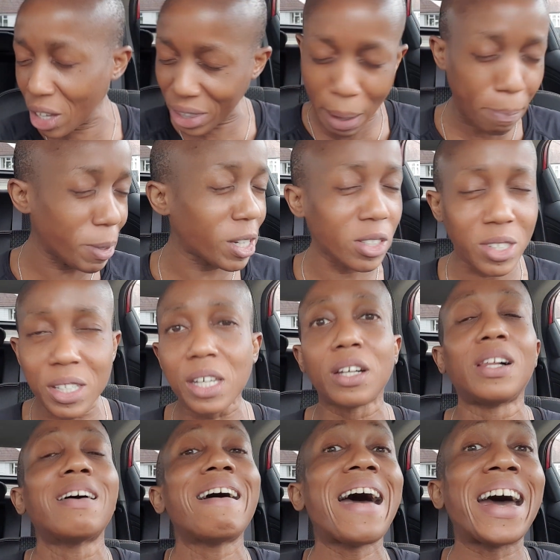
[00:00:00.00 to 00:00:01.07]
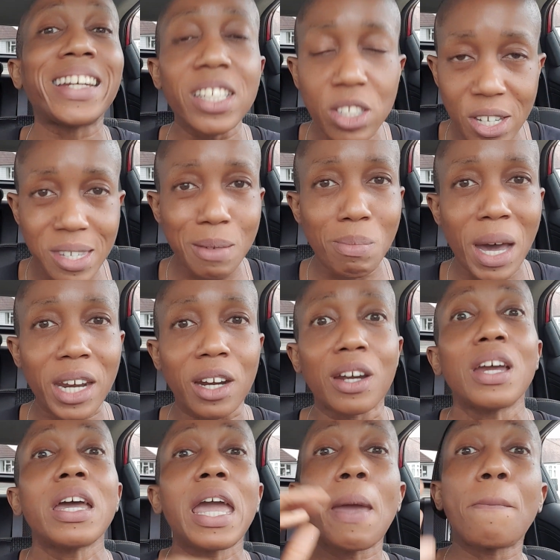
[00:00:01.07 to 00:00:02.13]
not that big a deal and it doesn't matter,
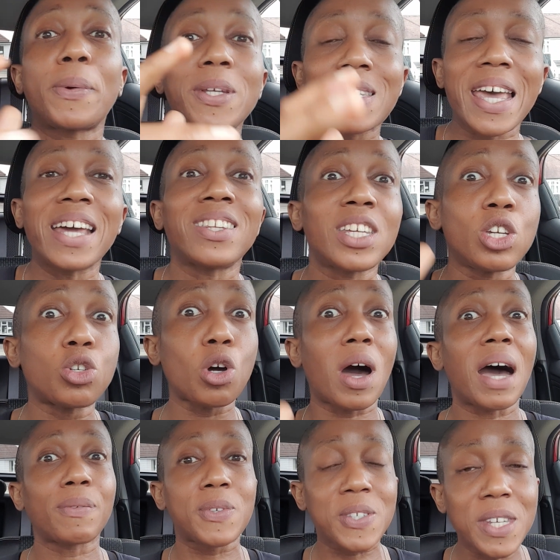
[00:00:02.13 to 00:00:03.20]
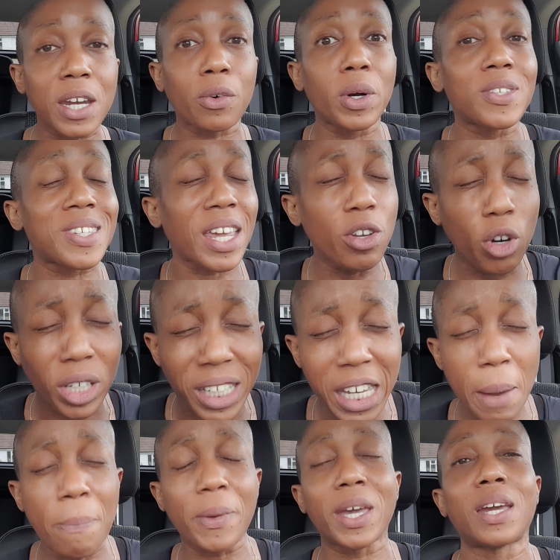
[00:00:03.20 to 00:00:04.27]
in pretending you don't have secrets that you're
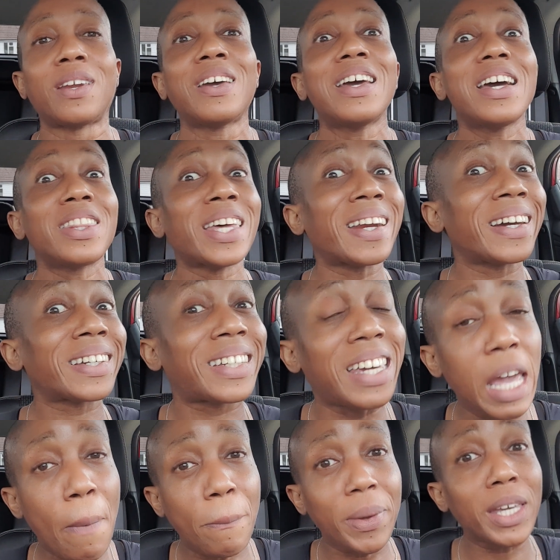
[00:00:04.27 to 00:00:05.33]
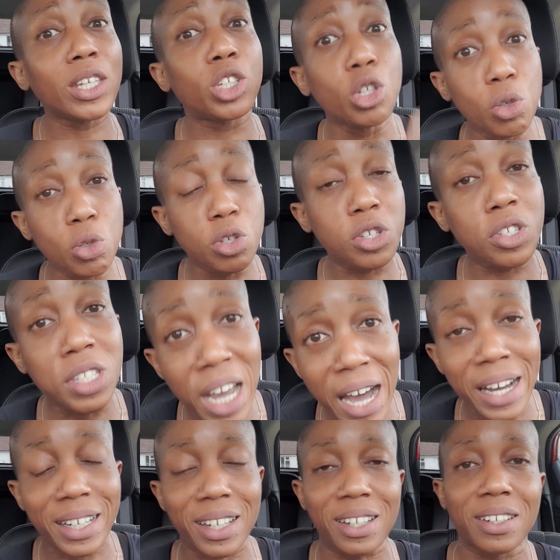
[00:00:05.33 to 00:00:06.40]
keeping that are keeping you
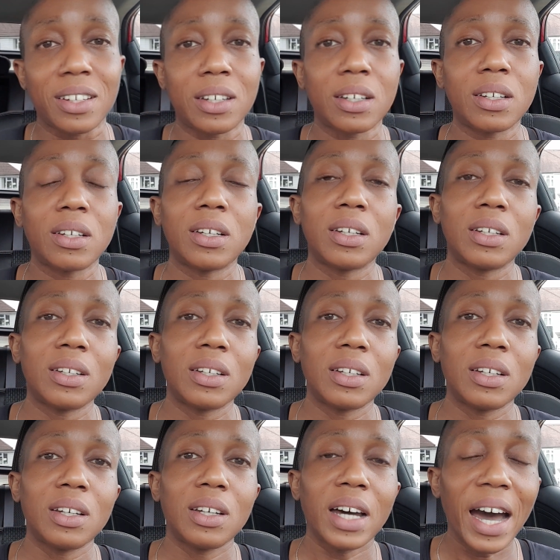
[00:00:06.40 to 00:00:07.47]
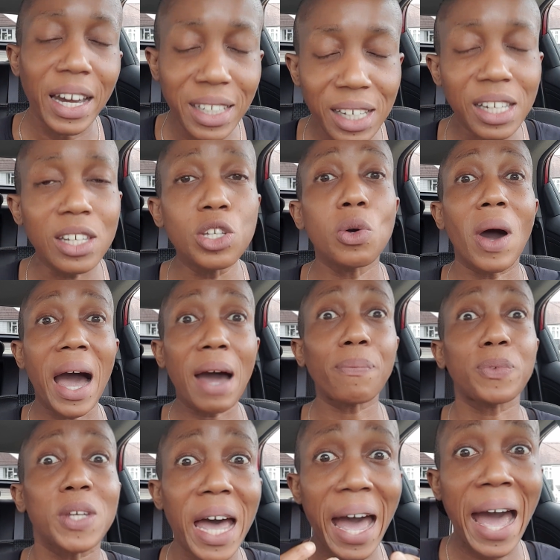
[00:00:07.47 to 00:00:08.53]
stuck. Honey, you
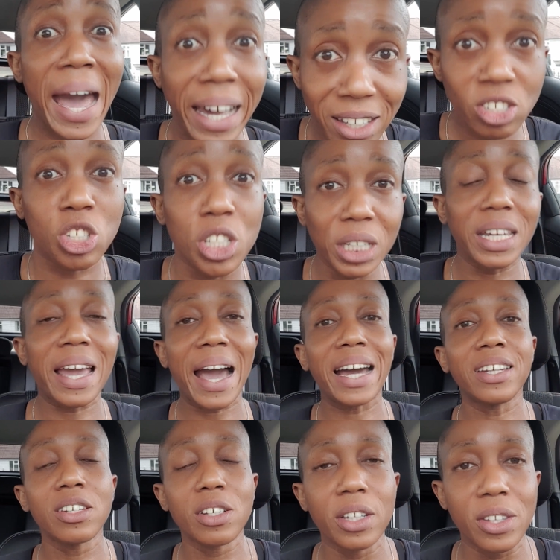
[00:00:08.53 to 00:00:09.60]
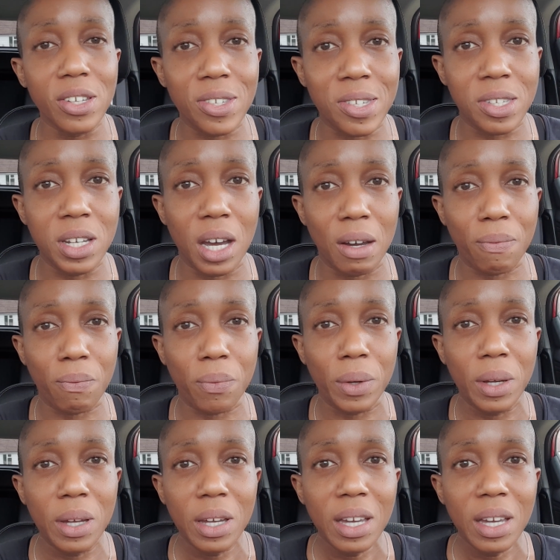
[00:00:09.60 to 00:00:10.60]
have to actually handle this stuff.